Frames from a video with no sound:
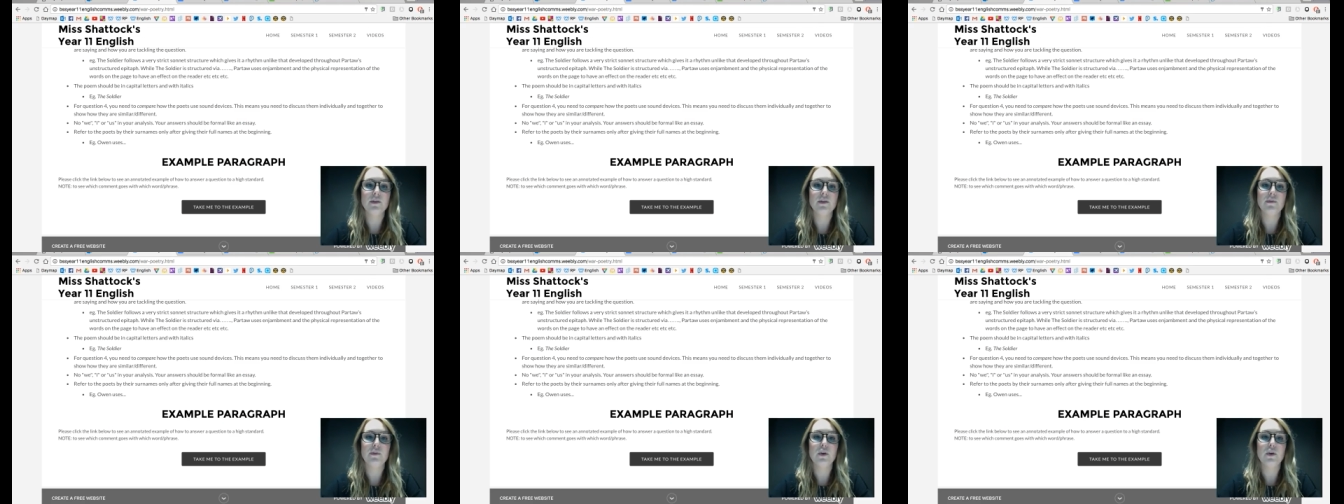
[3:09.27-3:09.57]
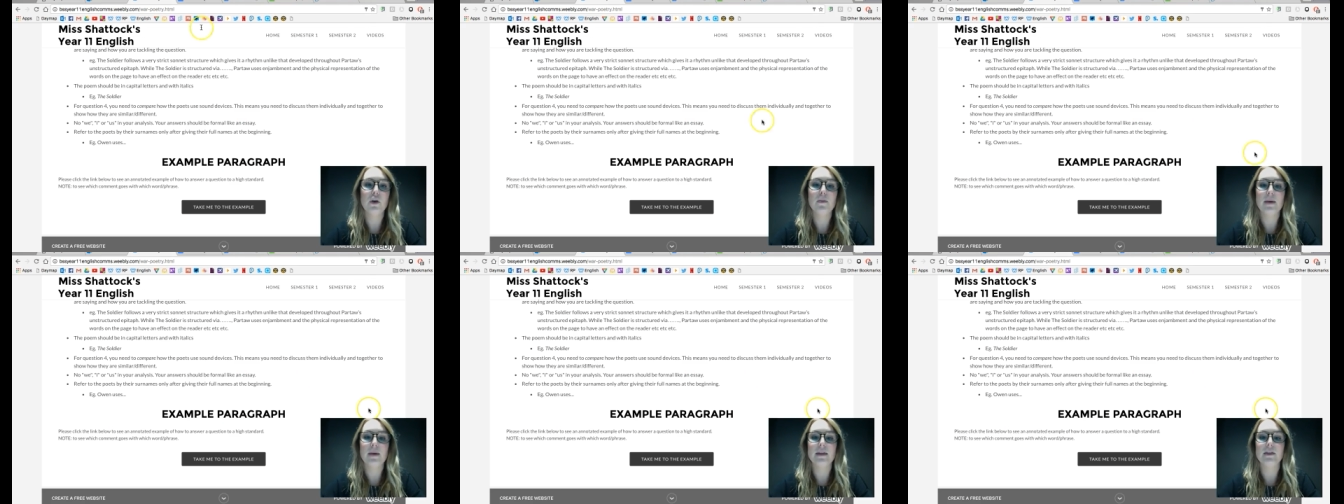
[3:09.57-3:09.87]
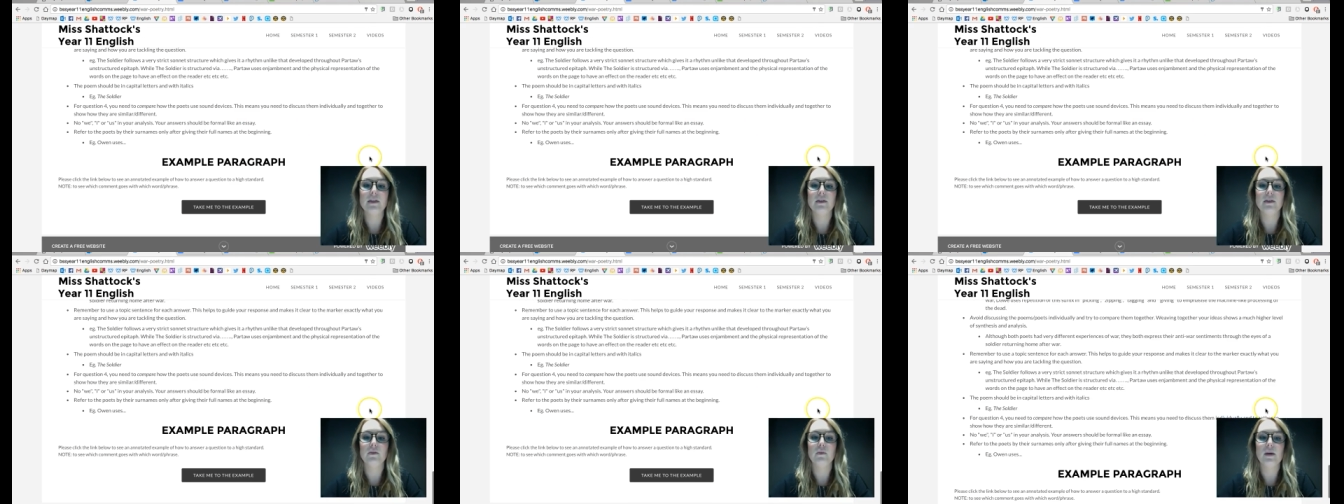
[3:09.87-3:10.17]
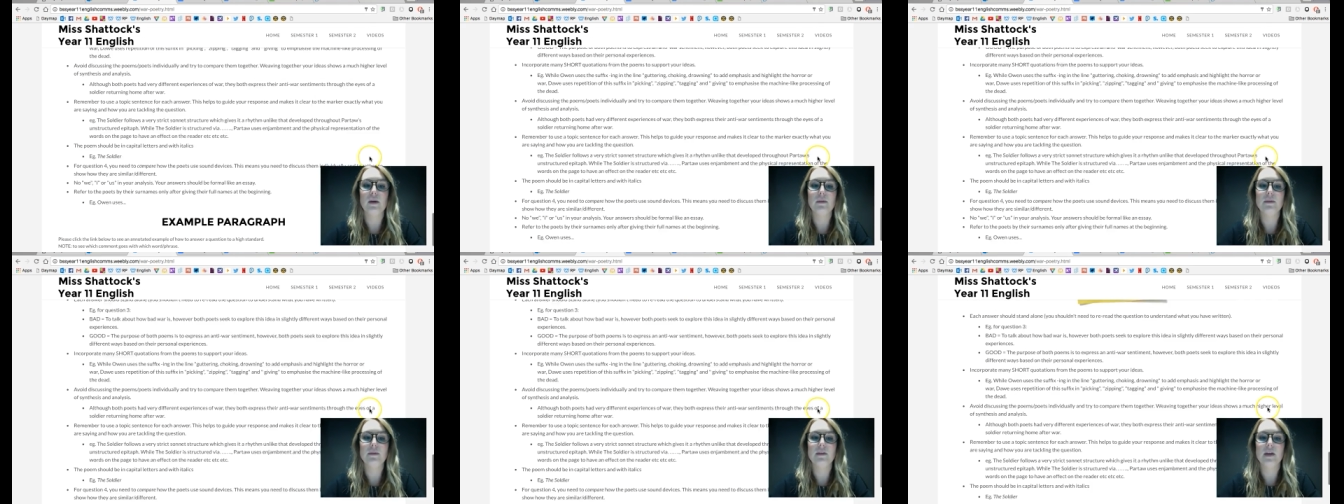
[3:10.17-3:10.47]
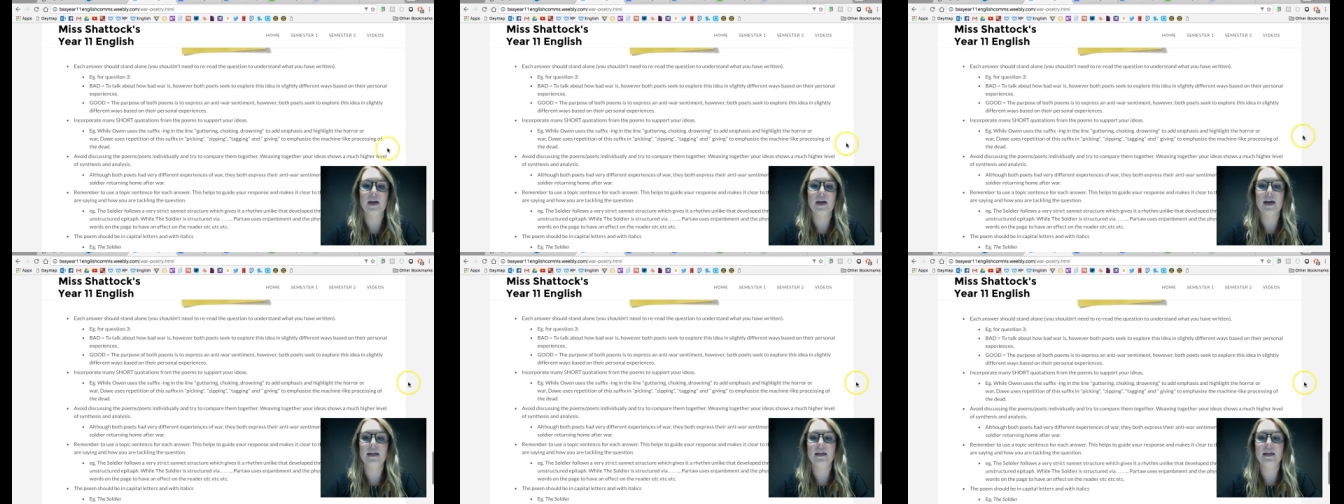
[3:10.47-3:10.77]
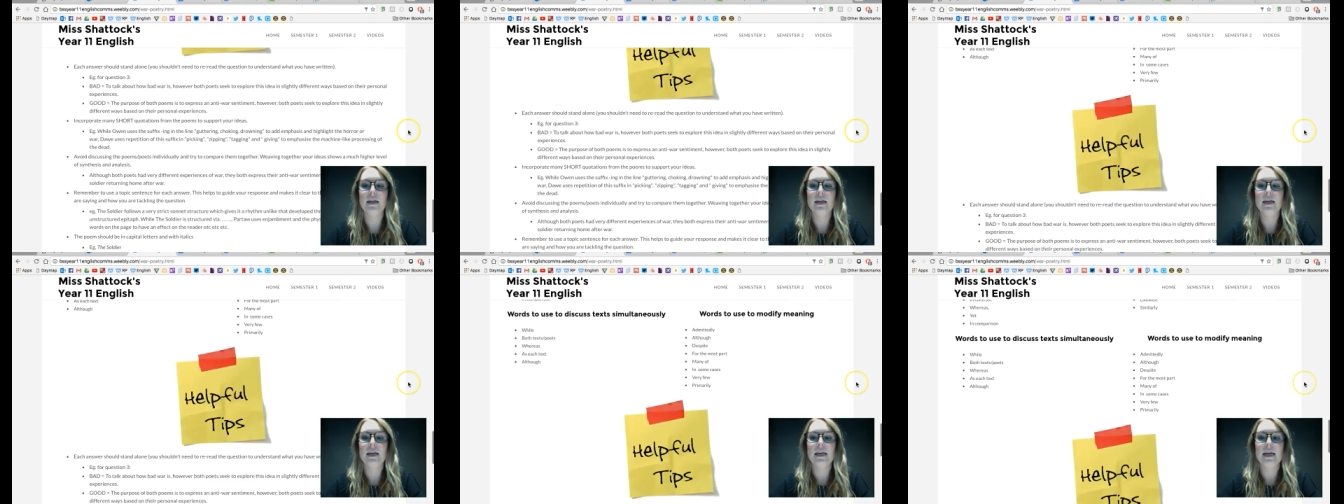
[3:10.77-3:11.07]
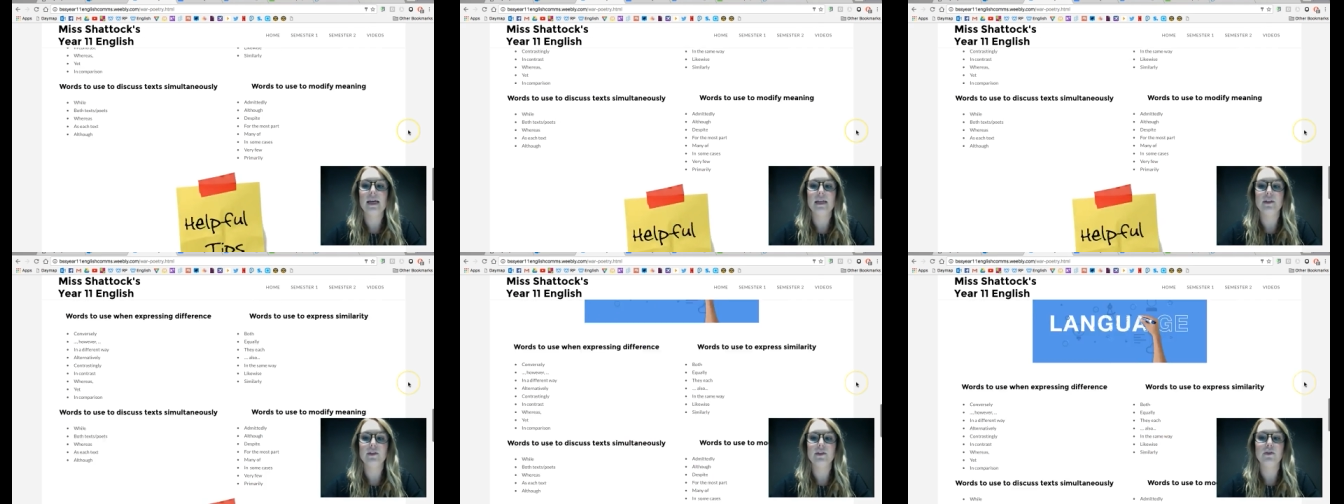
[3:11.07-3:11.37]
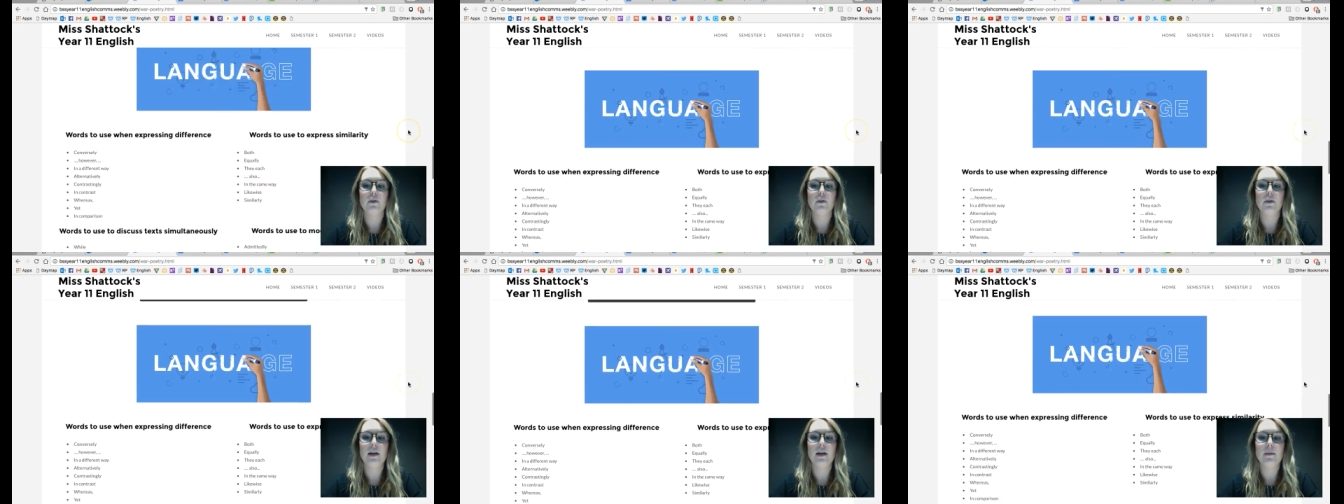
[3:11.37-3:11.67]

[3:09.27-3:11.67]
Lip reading: So if you go back to the website and scroll